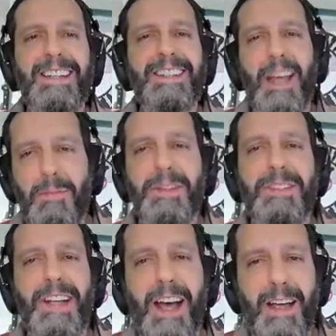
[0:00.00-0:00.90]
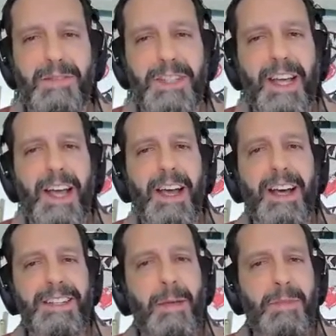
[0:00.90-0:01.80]
Tempest Knives.
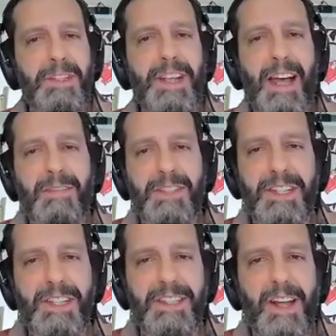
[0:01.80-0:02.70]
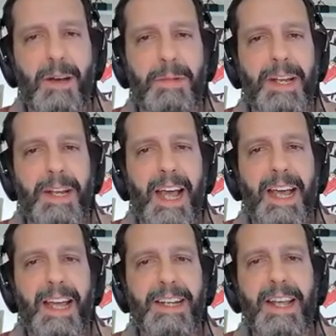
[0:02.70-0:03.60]
Uh, Tempest Knives is his company,
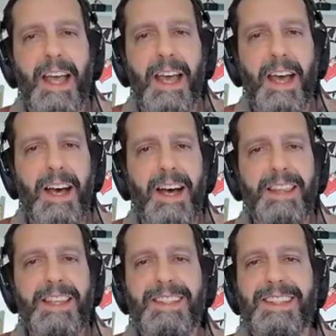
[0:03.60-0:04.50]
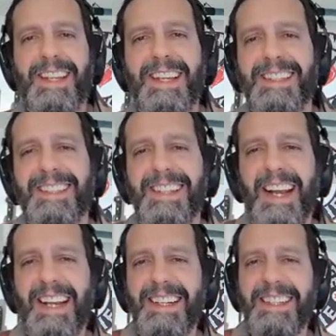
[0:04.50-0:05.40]
and uh, this is his
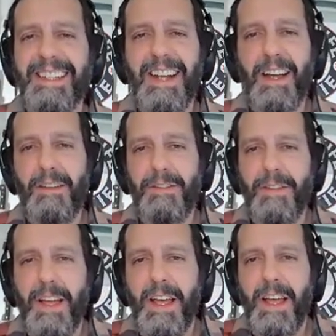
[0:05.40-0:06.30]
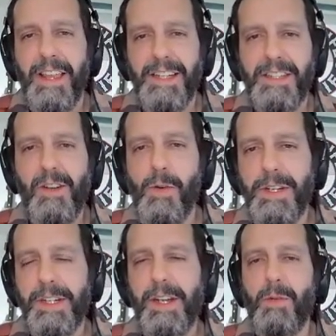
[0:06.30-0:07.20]
second knife that's
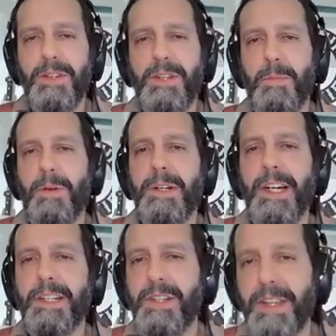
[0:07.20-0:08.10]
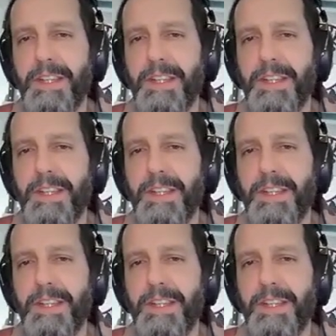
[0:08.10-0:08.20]
going to go into production.